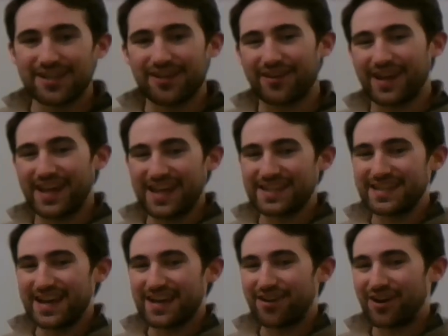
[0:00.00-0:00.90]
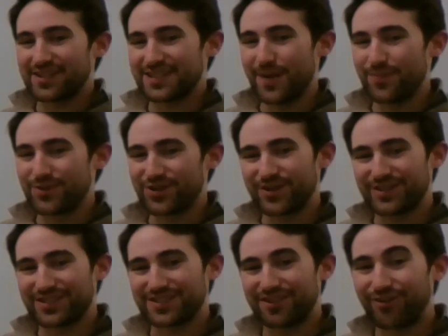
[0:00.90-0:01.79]
Okay, and yet our temperature
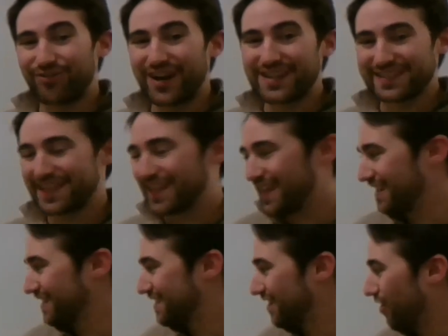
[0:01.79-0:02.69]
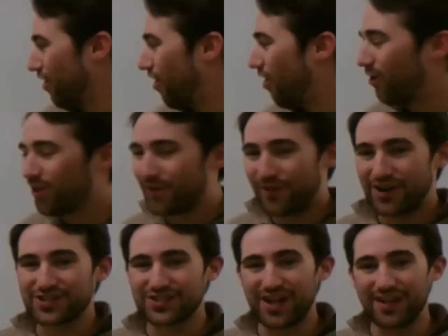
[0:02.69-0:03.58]
doesn't start rising again until all of our
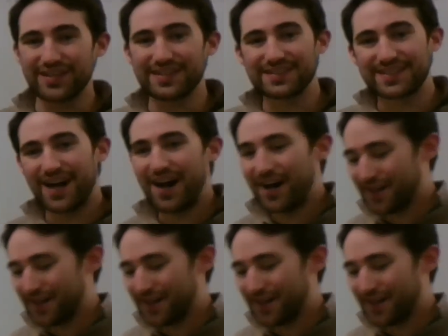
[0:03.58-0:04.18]
solid is gone.